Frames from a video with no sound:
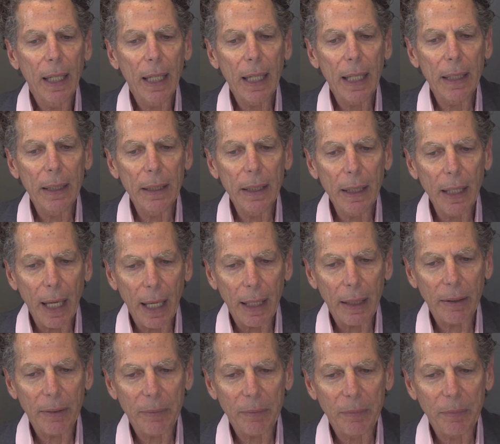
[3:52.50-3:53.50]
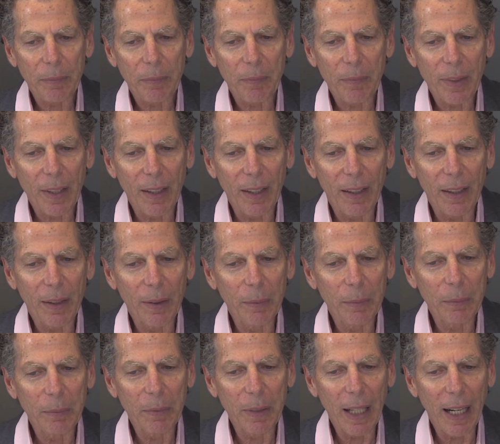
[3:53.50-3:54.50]
And yet,
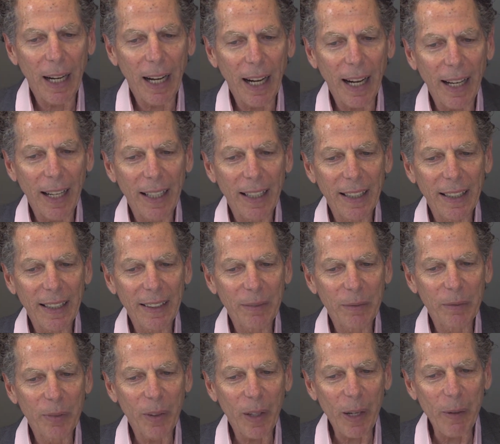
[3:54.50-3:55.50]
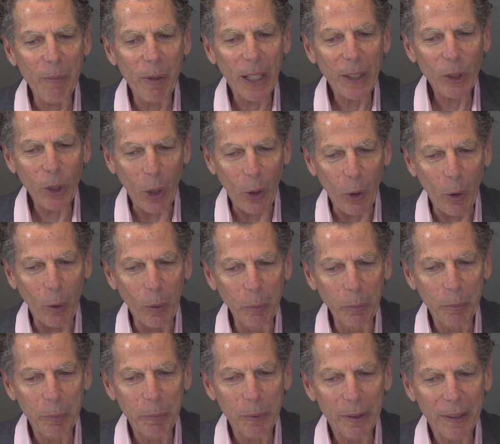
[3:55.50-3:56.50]
um, I very much
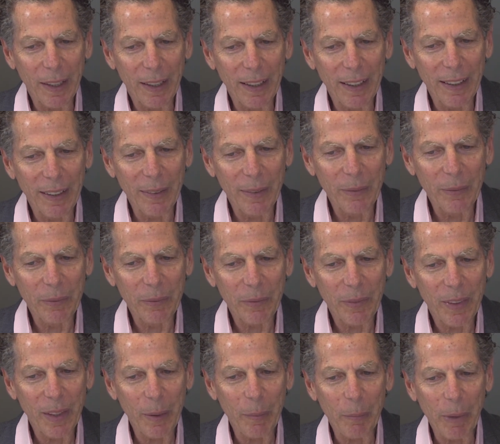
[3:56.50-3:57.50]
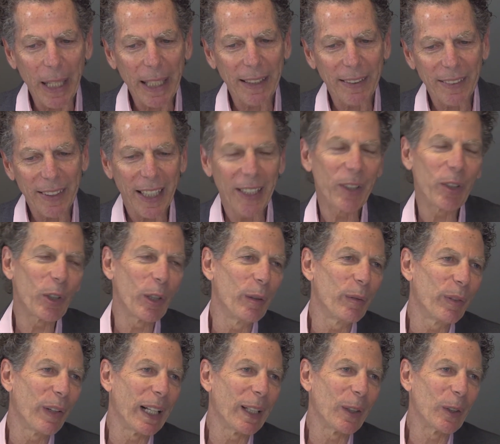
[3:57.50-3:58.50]
hope um, that my intention
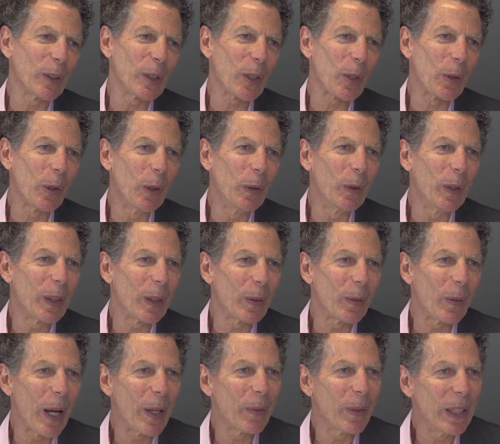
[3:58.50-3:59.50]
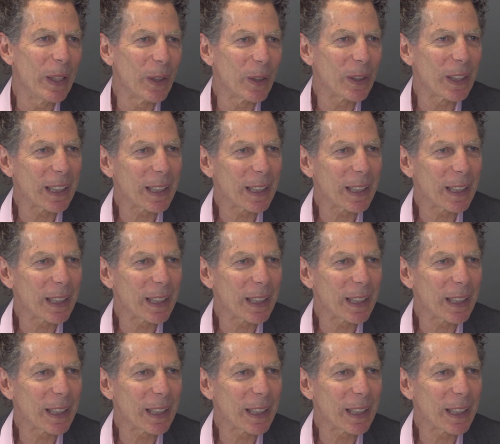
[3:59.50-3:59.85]
follows through with the way readers